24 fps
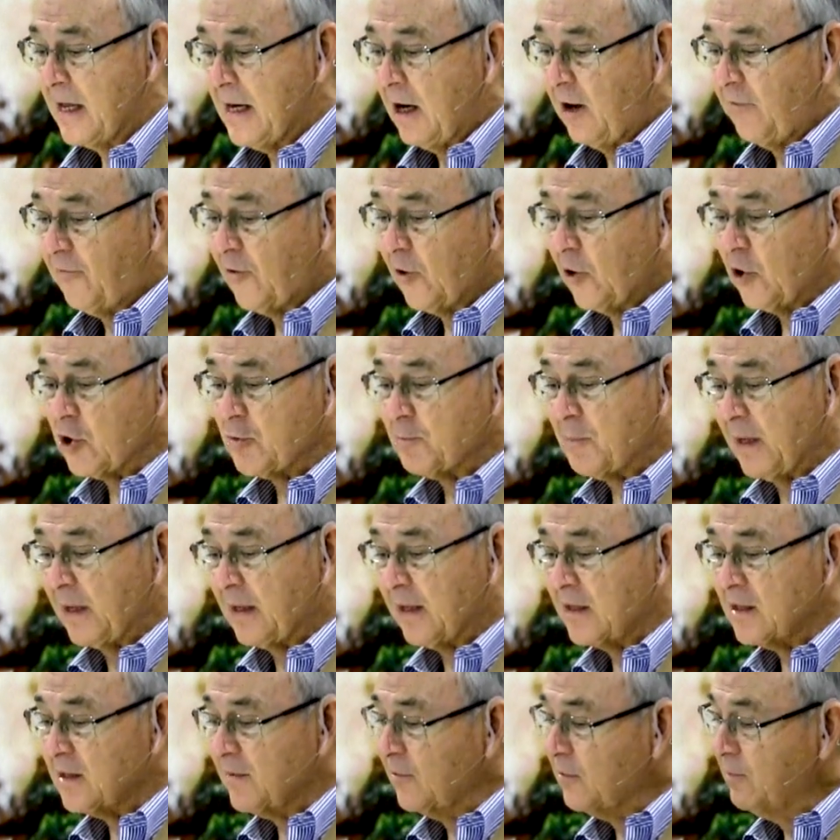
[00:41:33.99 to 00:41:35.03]
Now, first,
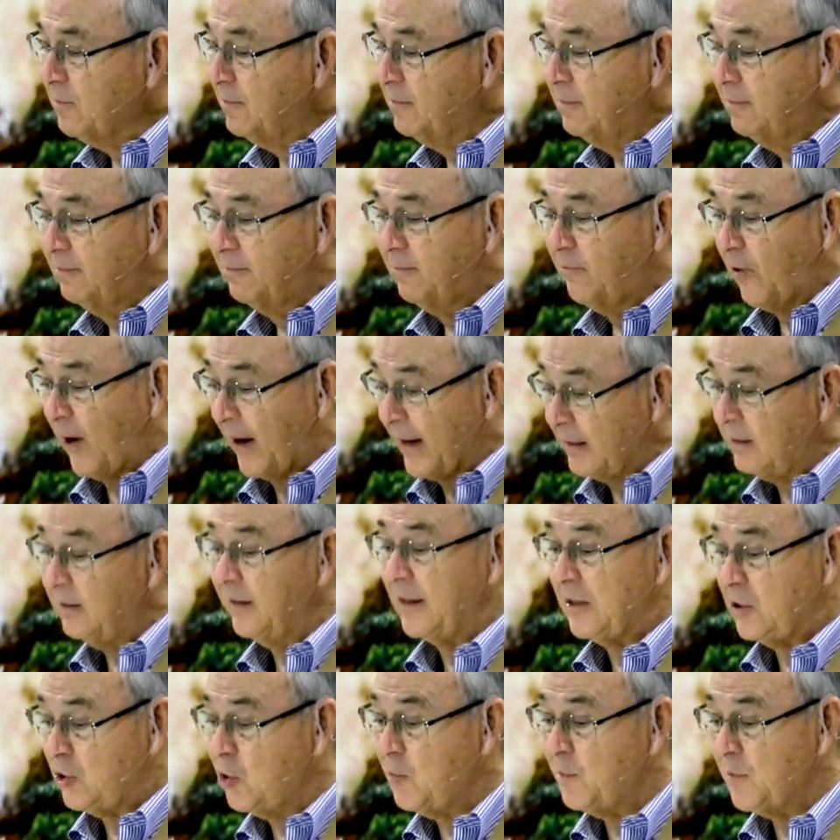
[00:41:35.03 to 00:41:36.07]
because of,
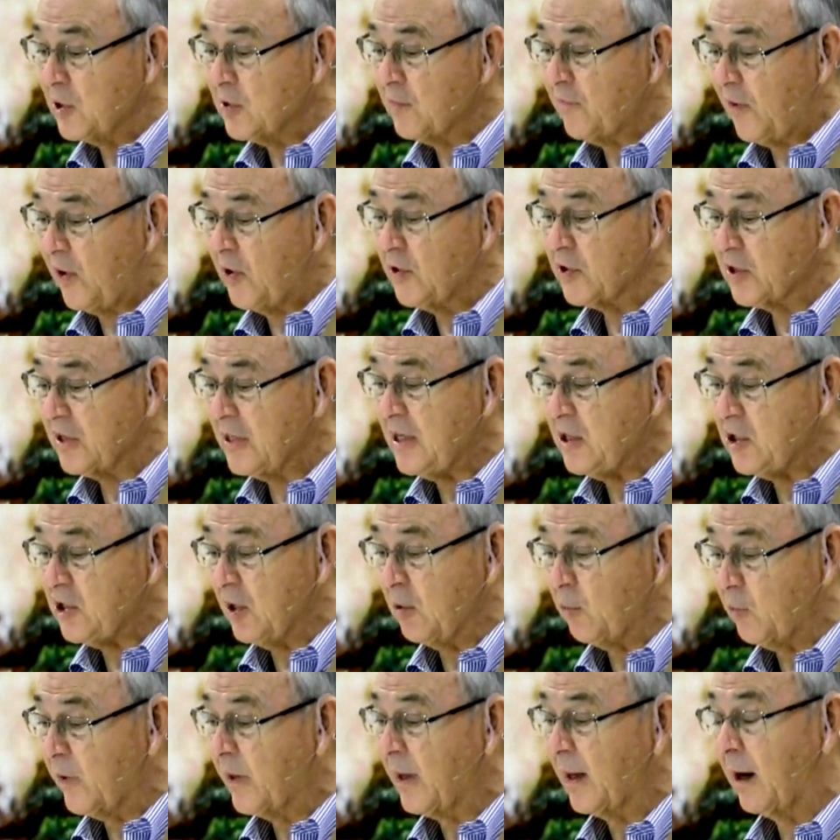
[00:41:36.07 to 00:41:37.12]
frankly, too much false
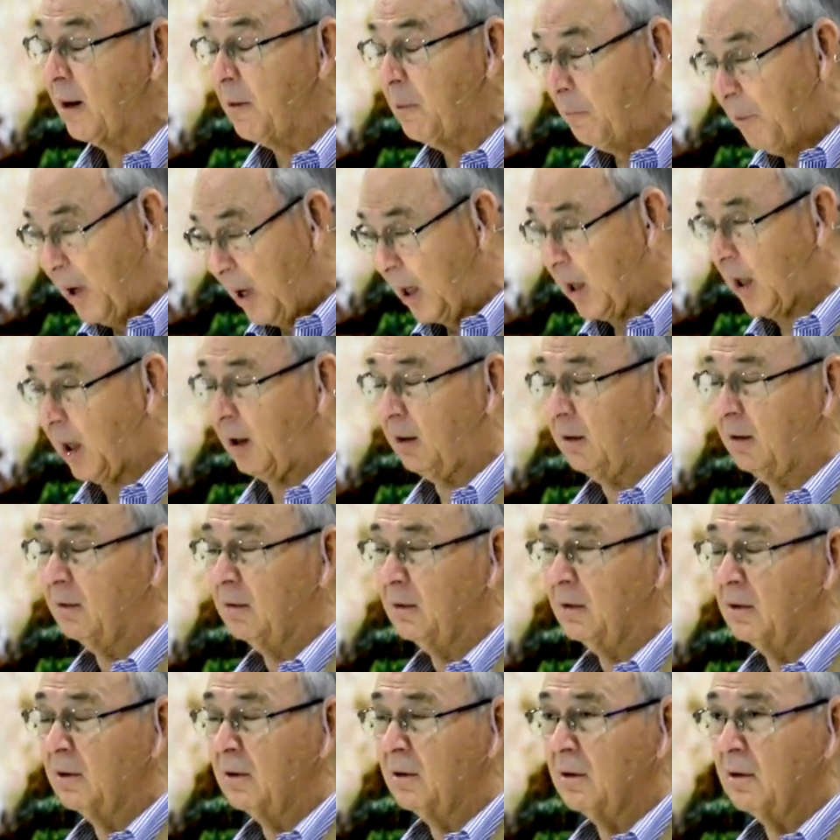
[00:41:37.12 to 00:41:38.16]
teaching running amok
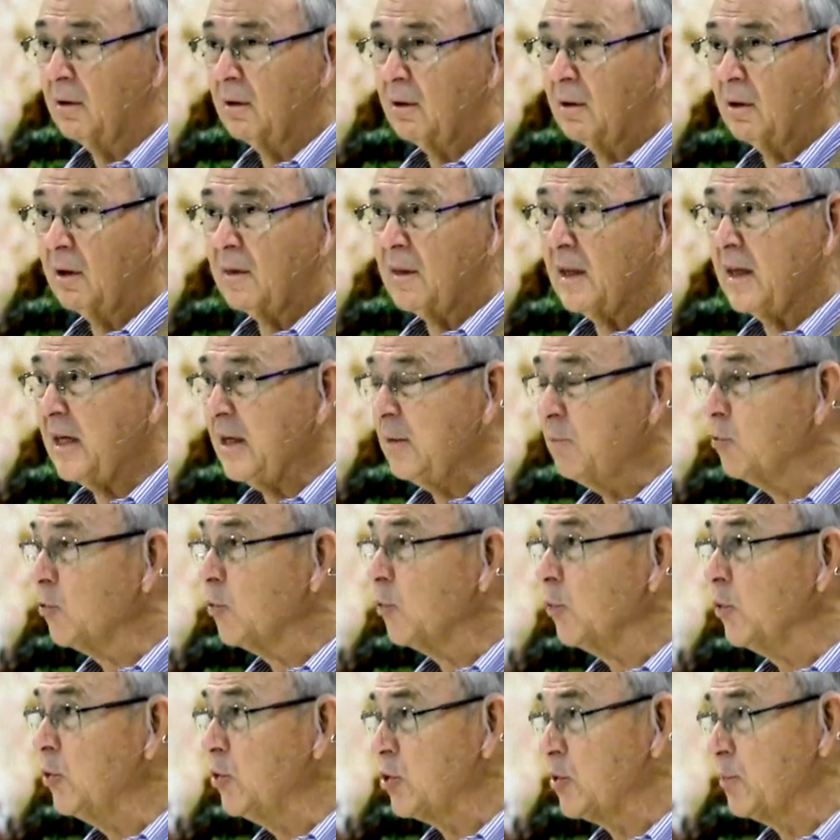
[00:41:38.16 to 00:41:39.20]
in the
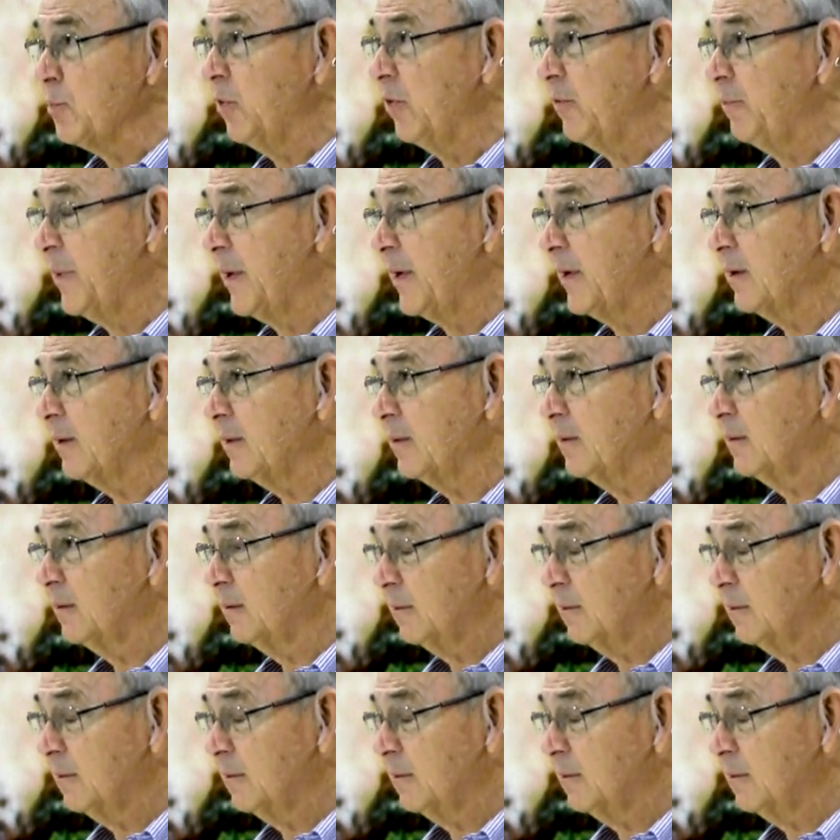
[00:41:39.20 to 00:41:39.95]
Hebrew roots movement.